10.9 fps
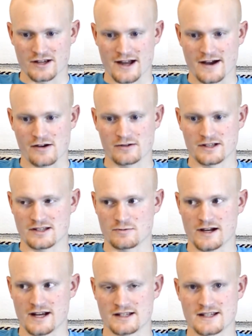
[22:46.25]
that's
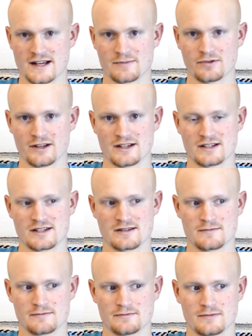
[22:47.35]
what has to take place
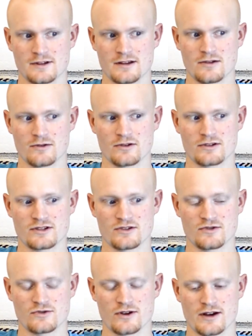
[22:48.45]
in order
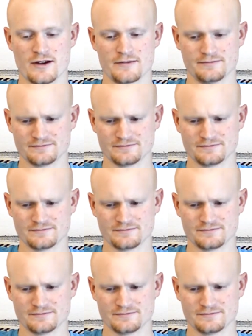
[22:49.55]
to